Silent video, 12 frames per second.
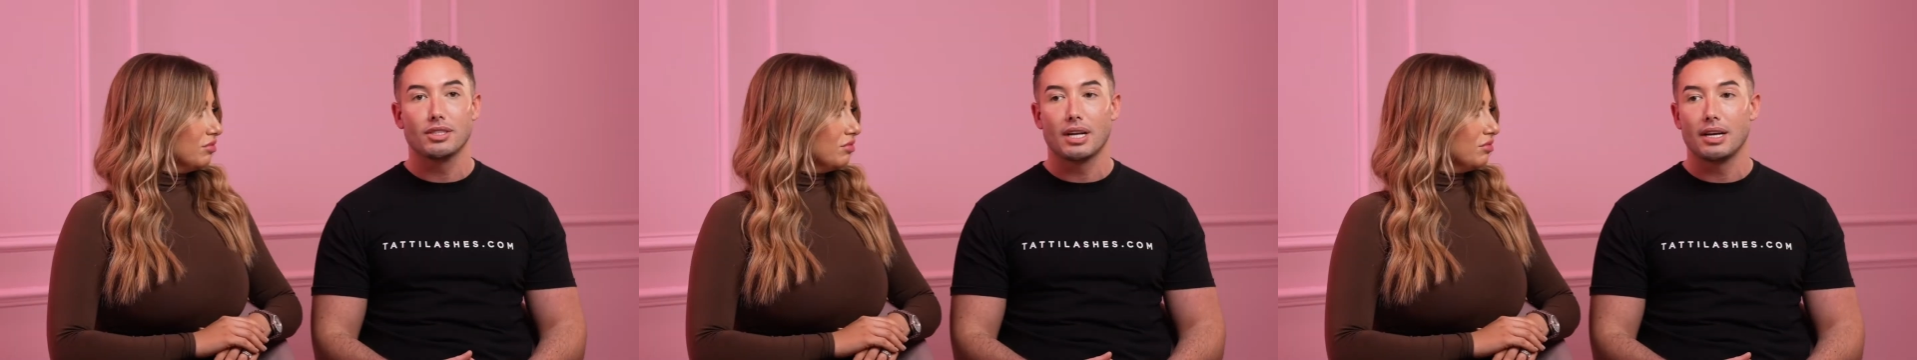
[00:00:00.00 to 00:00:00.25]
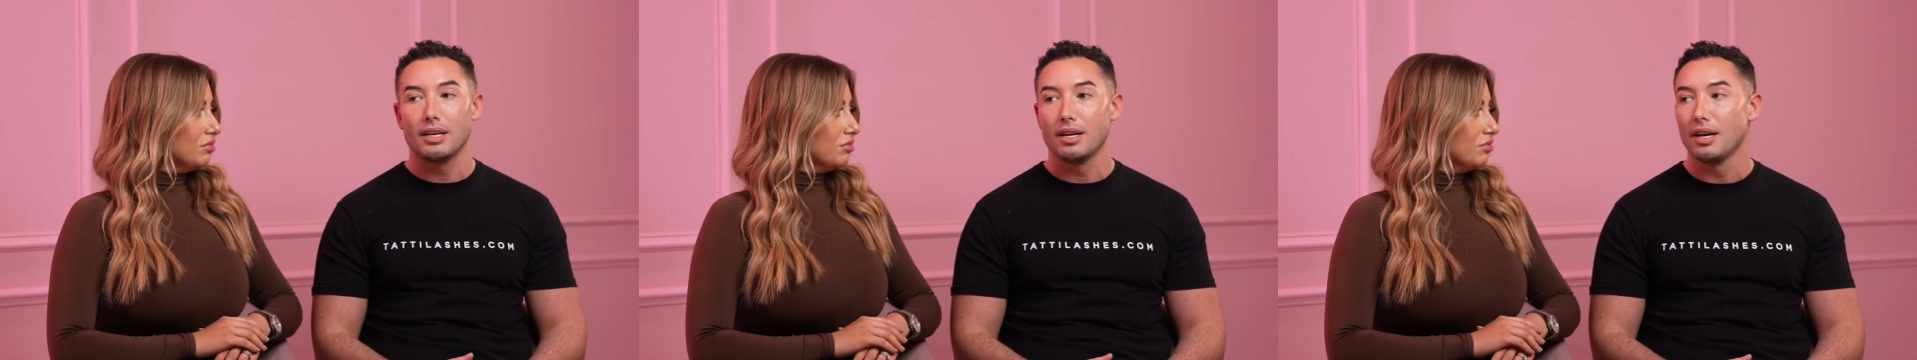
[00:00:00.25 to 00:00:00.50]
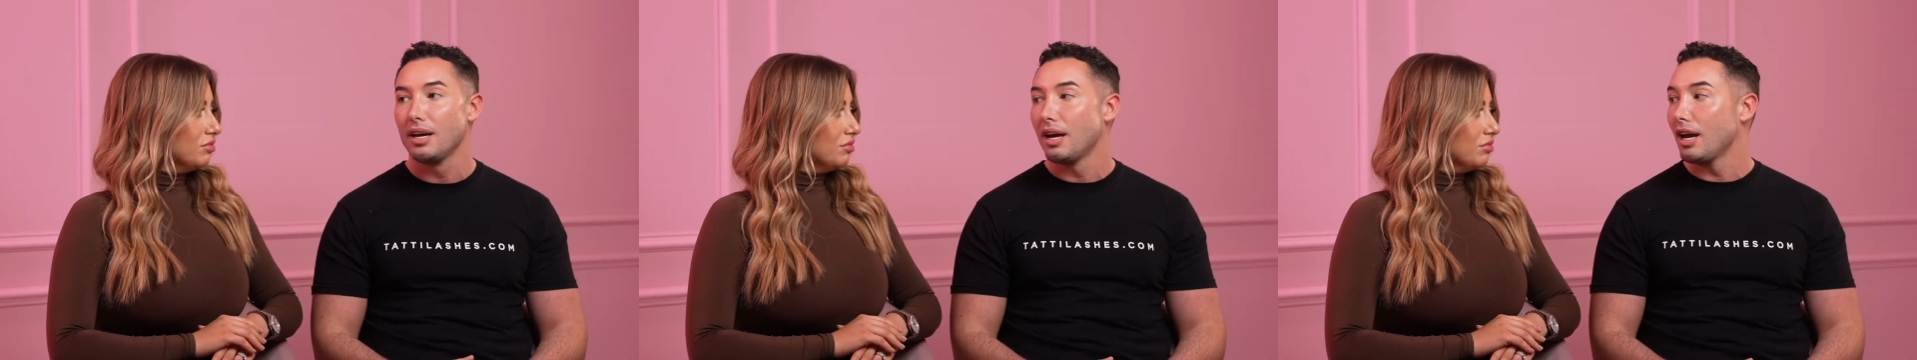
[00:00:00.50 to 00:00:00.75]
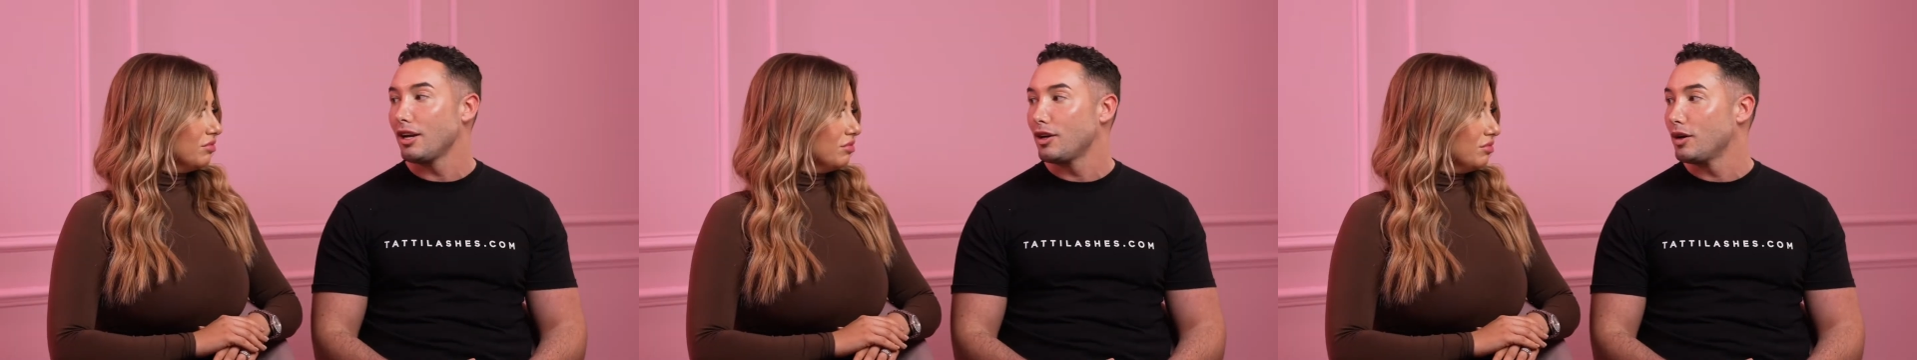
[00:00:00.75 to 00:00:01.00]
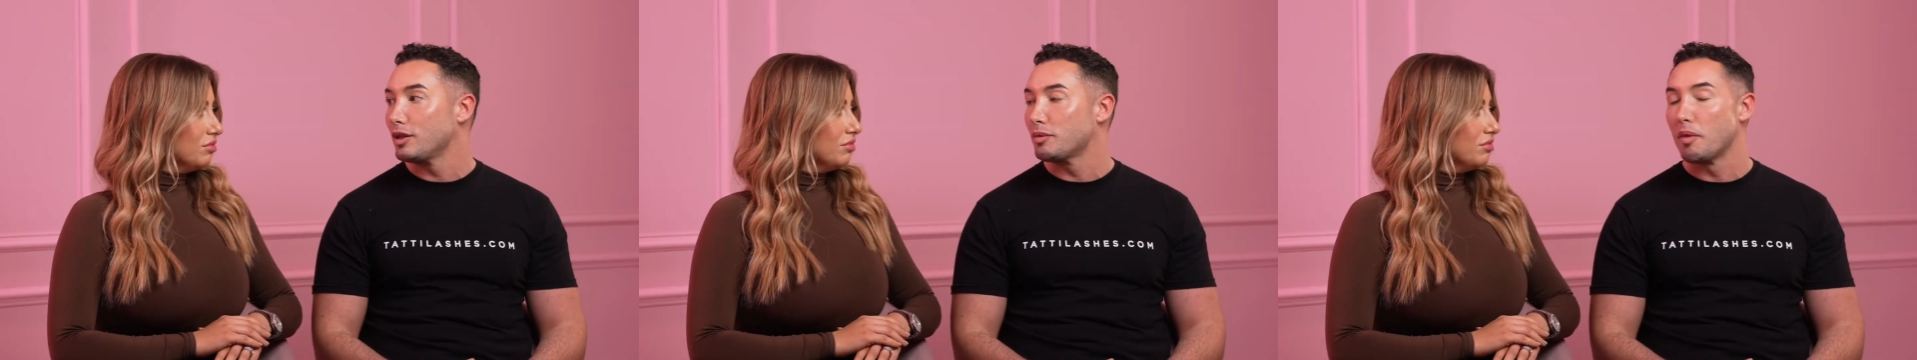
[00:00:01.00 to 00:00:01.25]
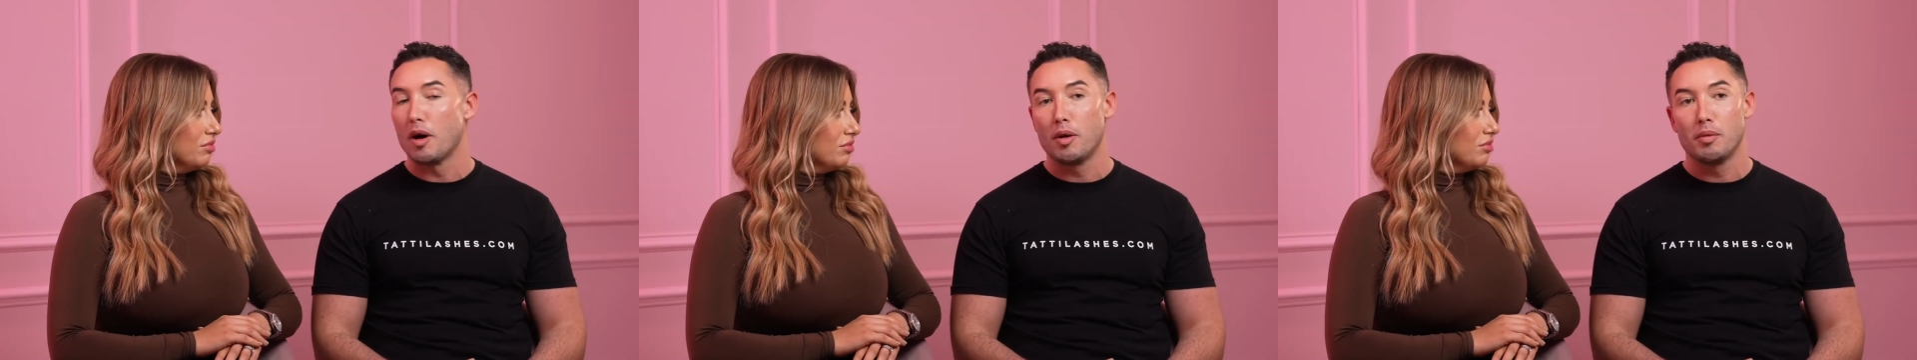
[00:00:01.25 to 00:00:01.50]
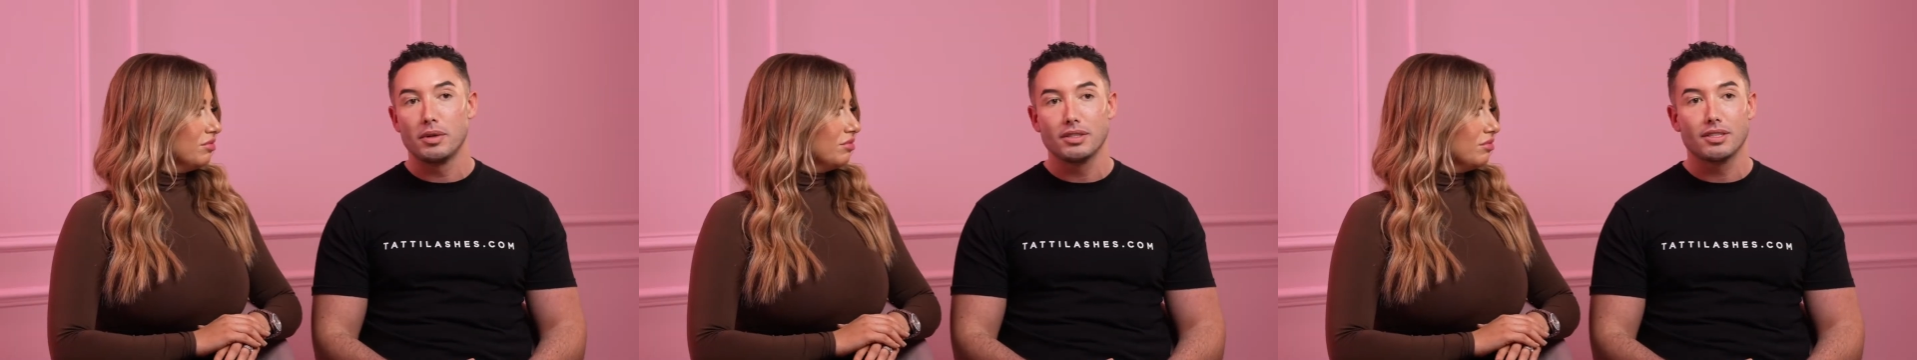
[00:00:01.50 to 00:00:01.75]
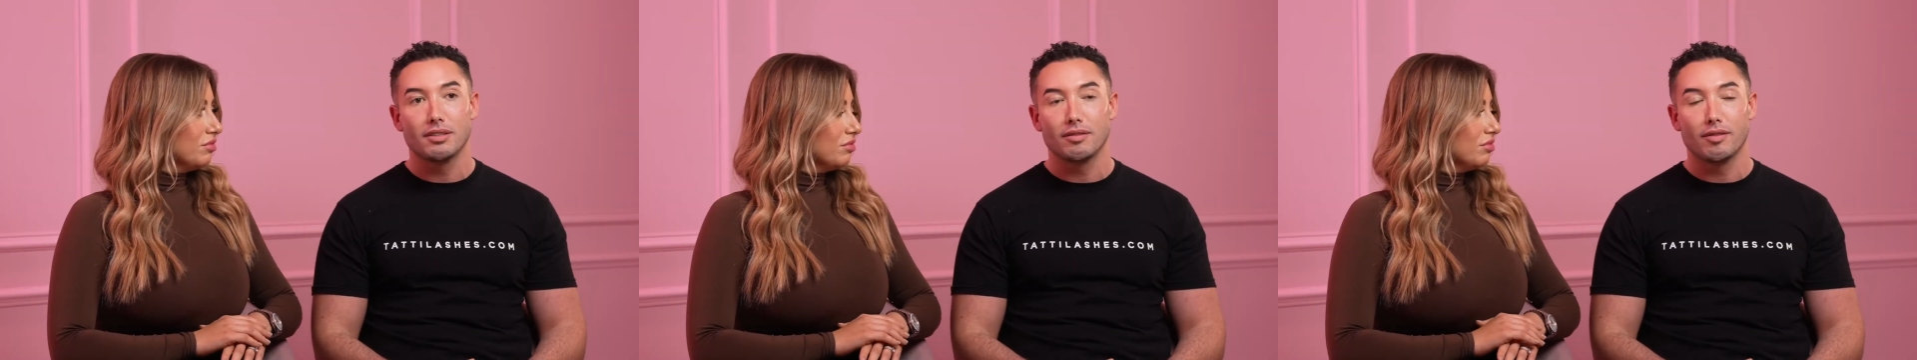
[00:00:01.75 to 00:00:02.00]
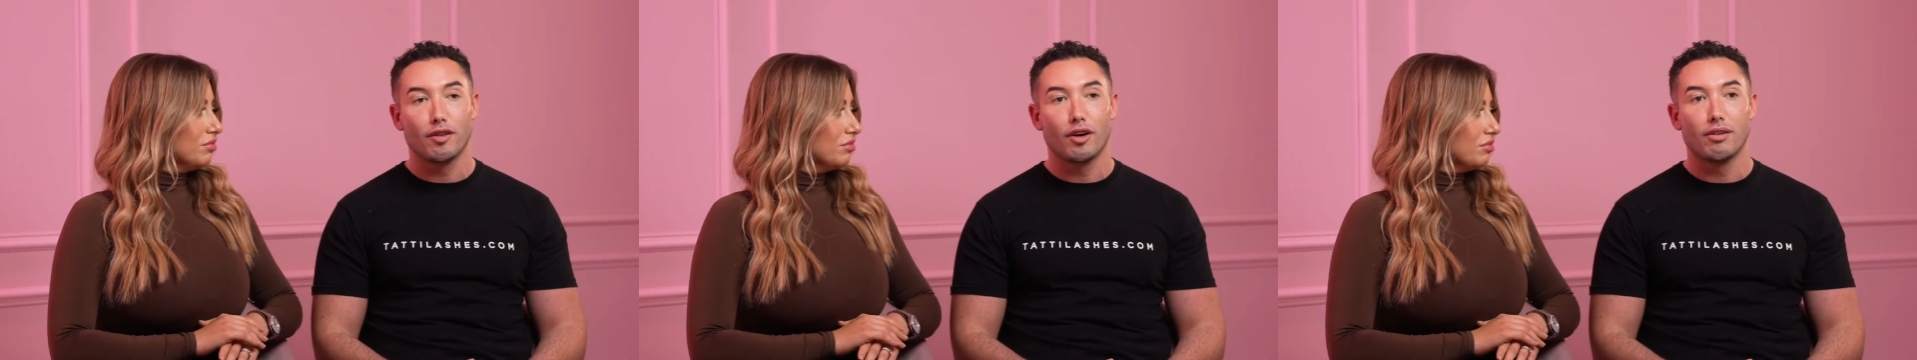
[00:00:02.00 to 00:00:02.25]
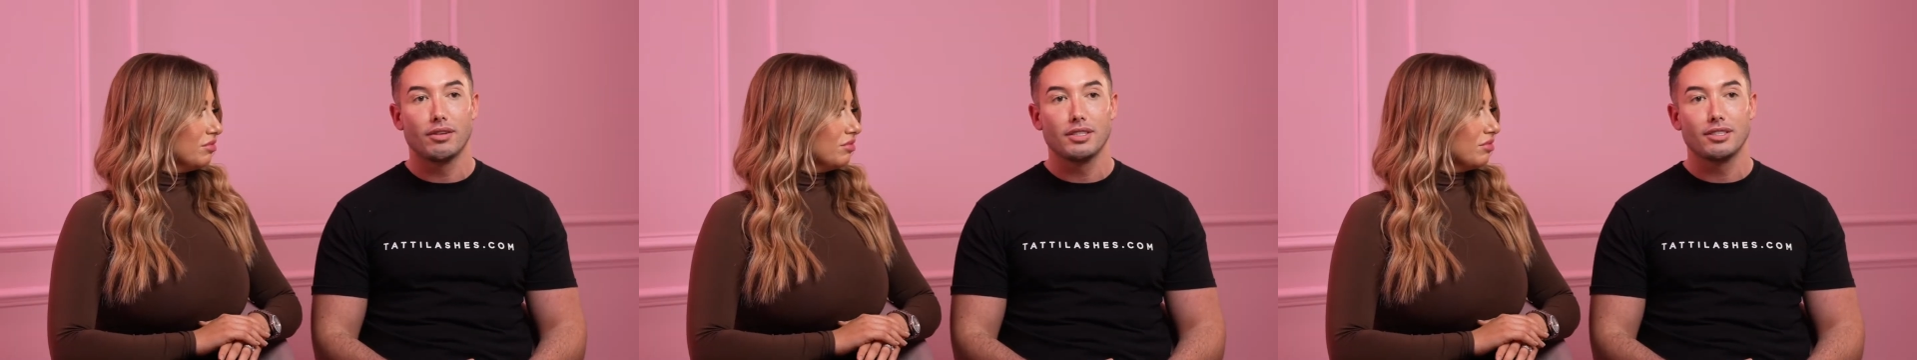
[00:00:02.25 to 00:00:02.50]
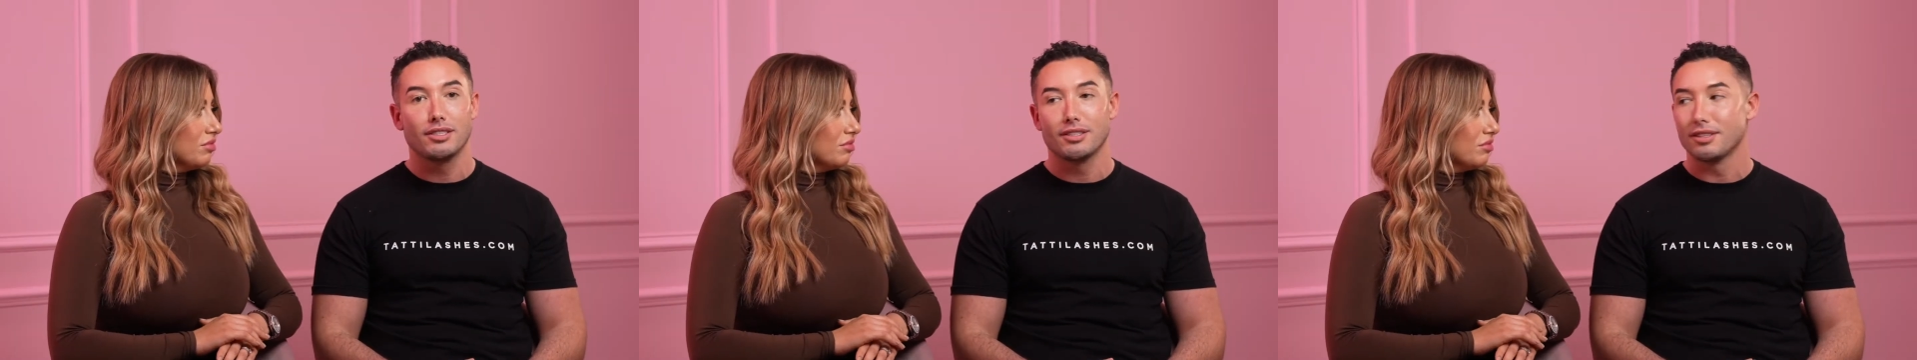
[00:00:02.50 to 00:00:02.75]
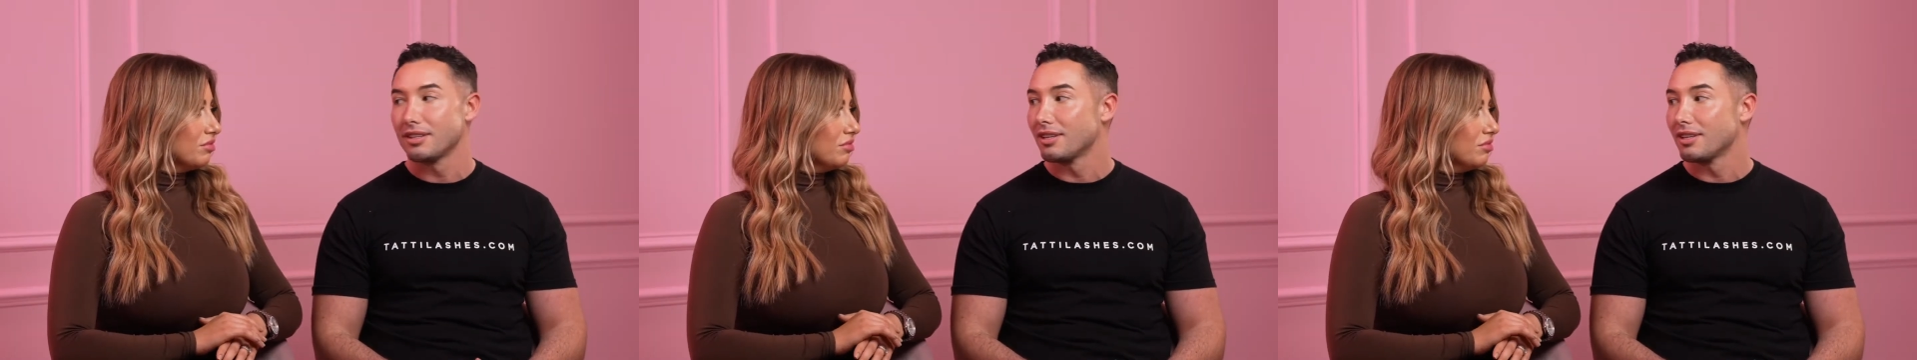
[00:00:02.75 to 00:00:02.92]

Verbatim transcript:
Speaker 1: just like a huge moment for us.